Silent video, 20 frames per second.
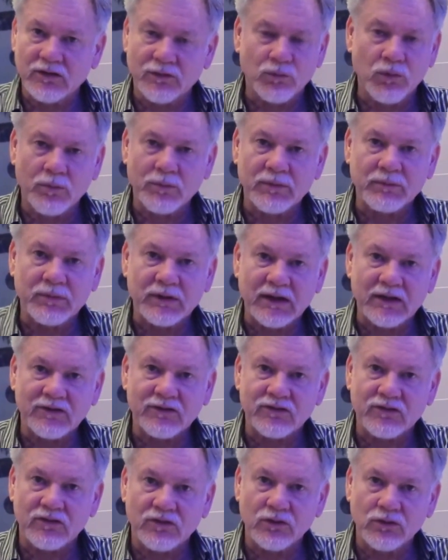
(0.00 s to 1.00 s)
woman
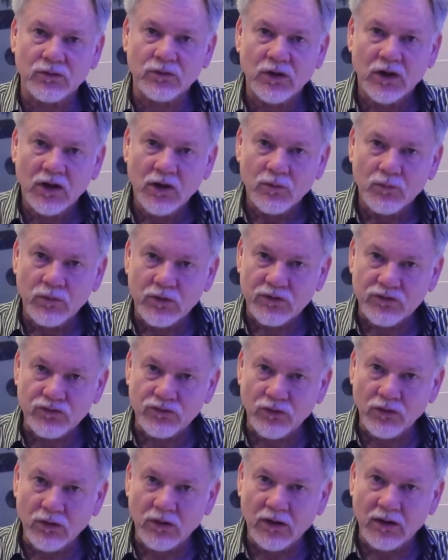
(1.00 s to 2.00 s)
begins to
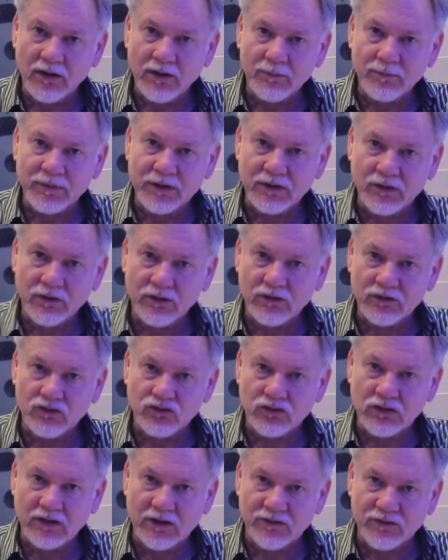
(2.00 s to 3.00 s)
withdraw because
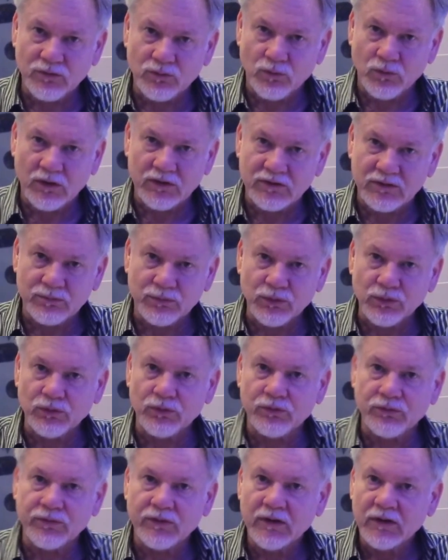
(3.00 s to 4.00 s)
she doesn't want to
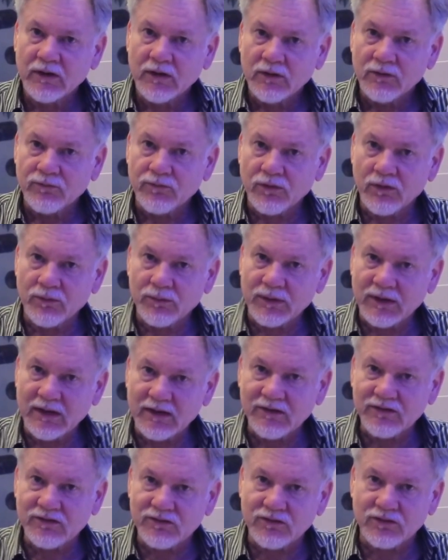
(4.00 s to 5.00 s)
move from
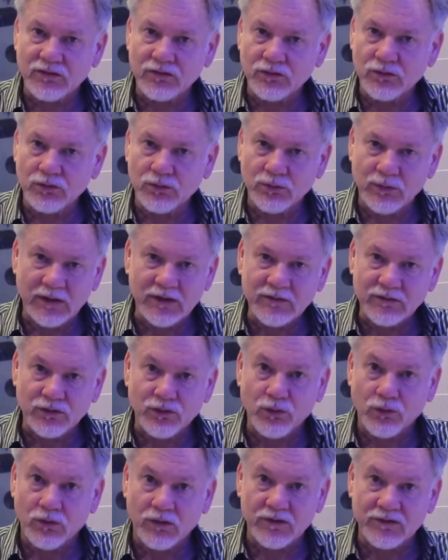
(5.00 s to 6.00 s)
kiss to
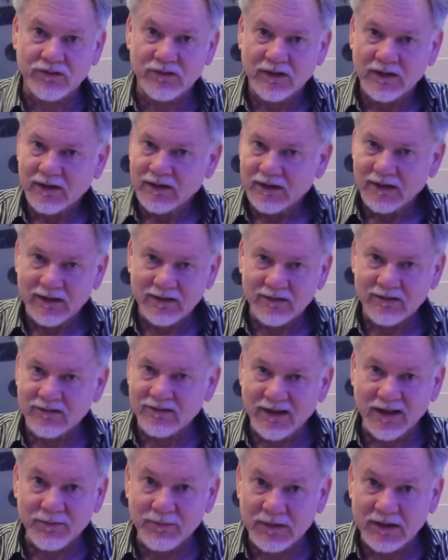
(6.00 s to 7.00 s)
intercourse in
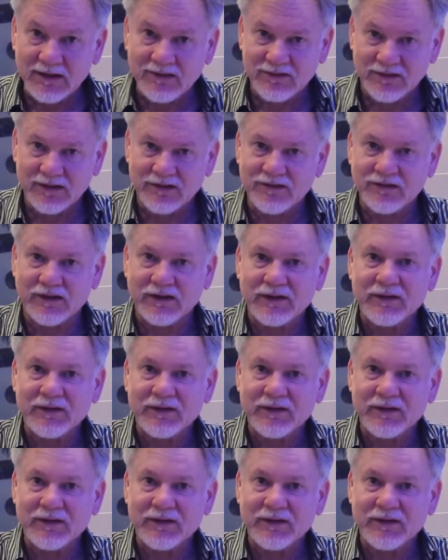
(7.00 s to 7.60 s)
10 minutes, let's say.